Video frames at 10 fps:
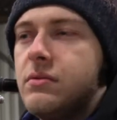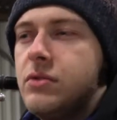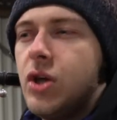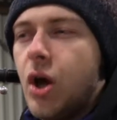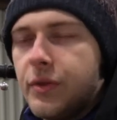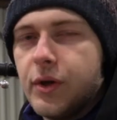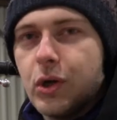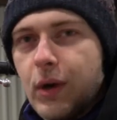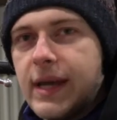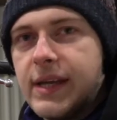not the
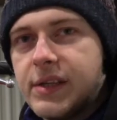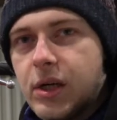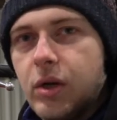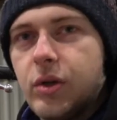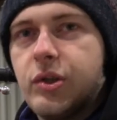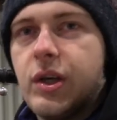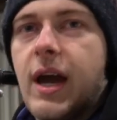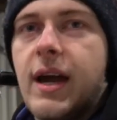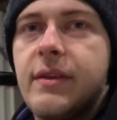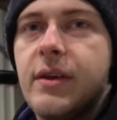greatest clutch
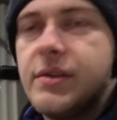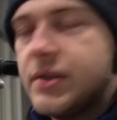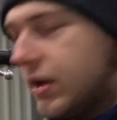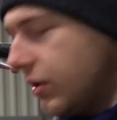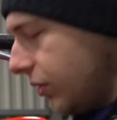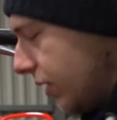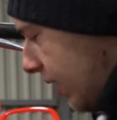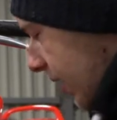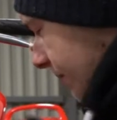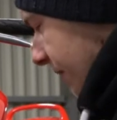either,
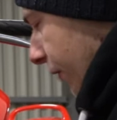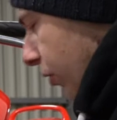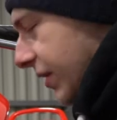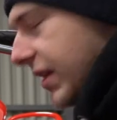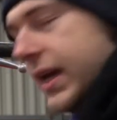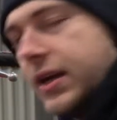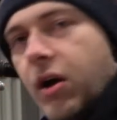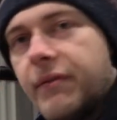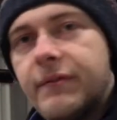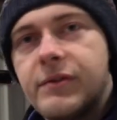so before I take
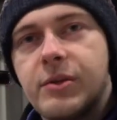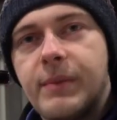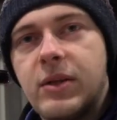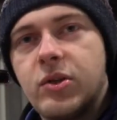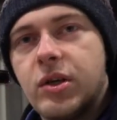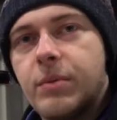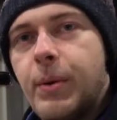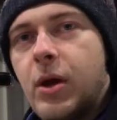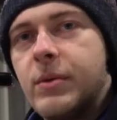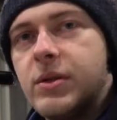off some engine
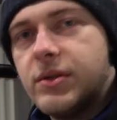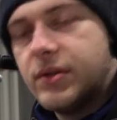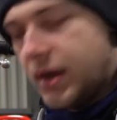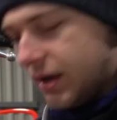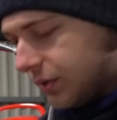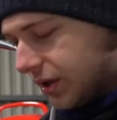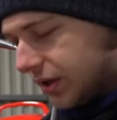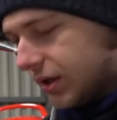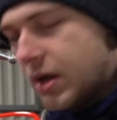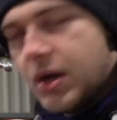components, we're
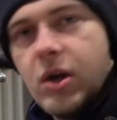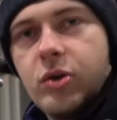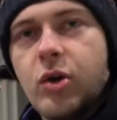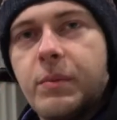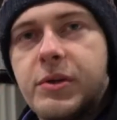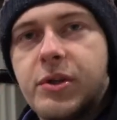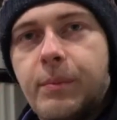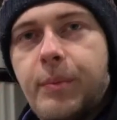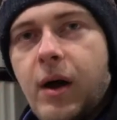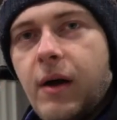going to drop the
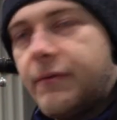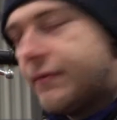sump off,